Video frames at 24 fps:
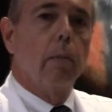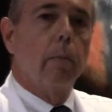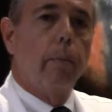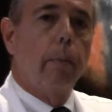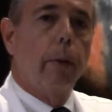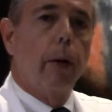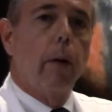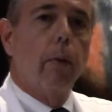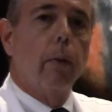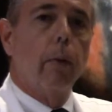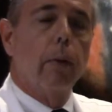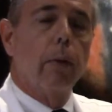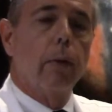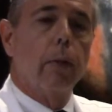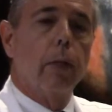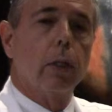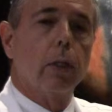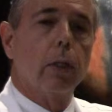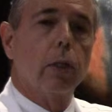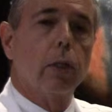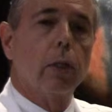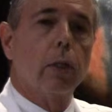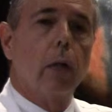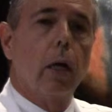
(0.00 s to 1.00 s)
But with
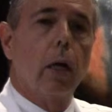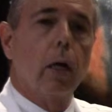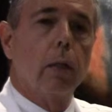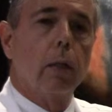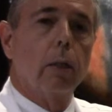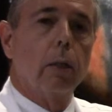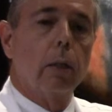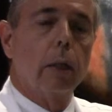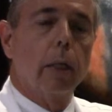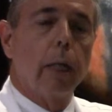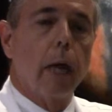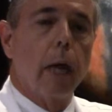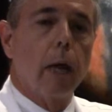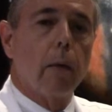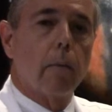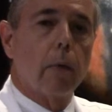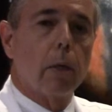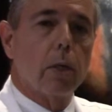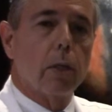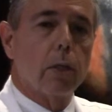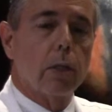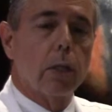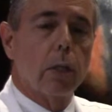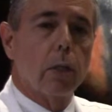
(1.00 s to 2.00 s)
this
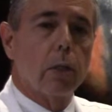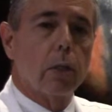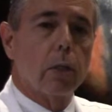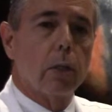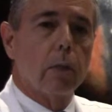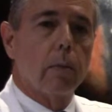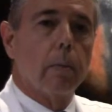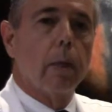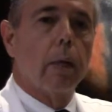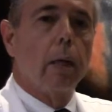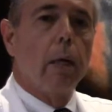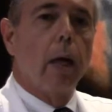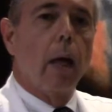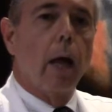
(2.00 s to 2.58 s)
camera system,